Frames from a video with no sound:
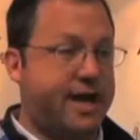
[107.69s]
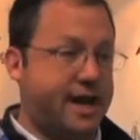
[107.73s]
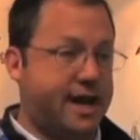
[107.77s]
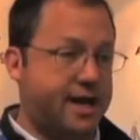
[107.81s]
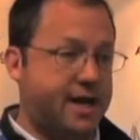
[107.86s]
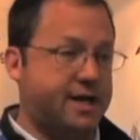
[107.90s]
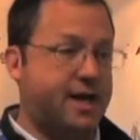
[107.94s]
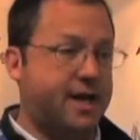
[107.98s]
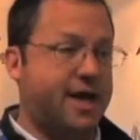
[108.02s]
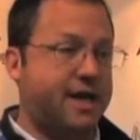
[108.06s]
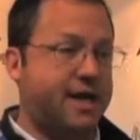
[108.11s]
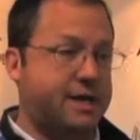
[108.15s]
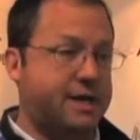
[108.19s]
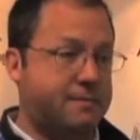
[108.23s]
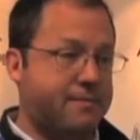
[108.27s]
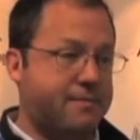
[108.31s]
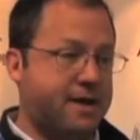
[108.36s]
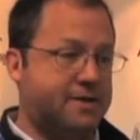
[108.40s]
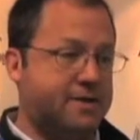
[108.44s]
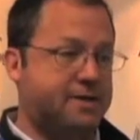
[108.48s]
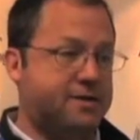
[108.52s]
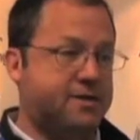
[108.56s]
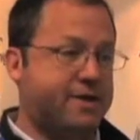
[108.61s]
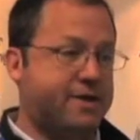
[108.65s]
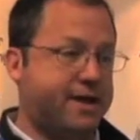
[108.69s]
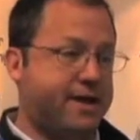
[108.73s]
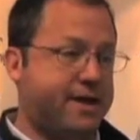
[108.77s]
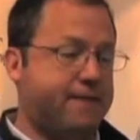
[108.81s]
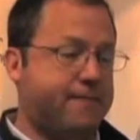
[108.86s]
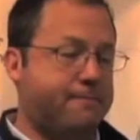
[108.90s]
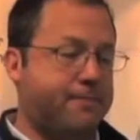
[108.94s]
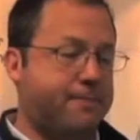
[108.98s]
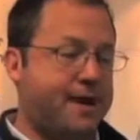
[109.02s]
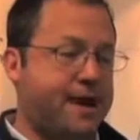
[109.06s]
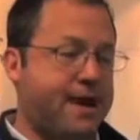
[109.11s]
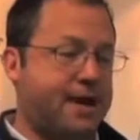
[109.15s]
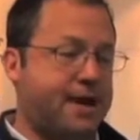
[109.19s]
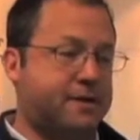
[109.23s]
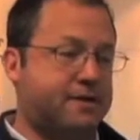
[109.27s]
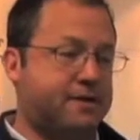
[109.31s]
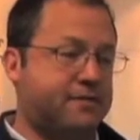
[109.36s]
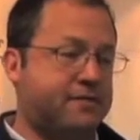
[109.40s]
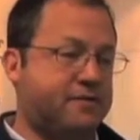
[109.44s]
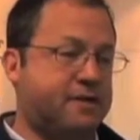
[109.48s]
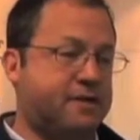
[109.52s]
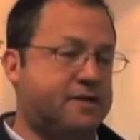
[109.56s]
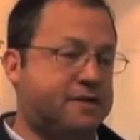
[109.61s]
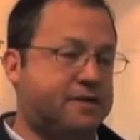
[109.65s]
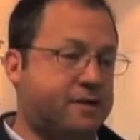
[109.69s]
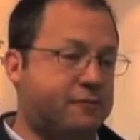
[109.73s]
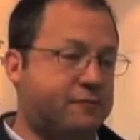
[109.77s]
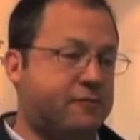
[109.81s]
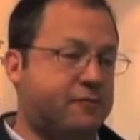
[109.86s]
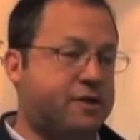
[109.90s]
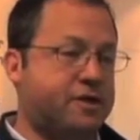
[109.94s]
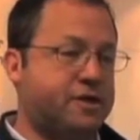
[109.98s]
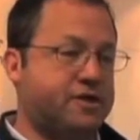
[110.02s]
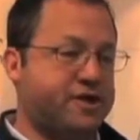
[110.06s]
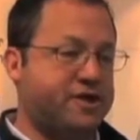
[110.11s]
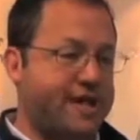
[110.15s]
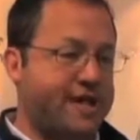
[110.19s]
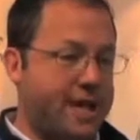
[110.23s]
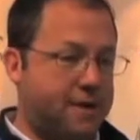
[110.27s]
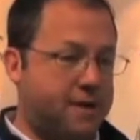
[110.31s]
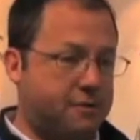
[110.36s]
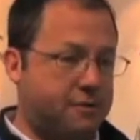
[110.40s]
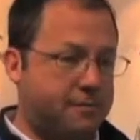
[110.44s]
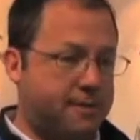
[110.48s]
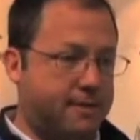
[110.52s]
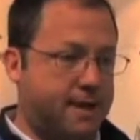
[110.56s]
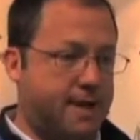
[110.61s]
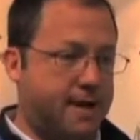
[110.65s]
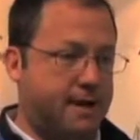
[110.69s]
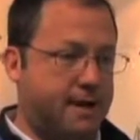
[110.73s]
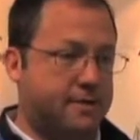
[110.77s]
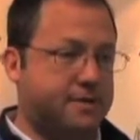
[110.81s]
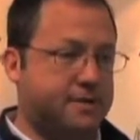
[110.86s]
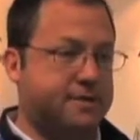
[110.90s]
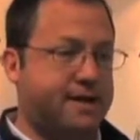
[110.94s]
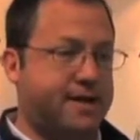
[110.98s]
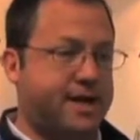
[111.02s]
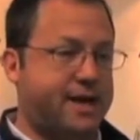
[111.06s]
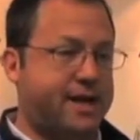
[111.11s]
and I can measure the impact of these different channel models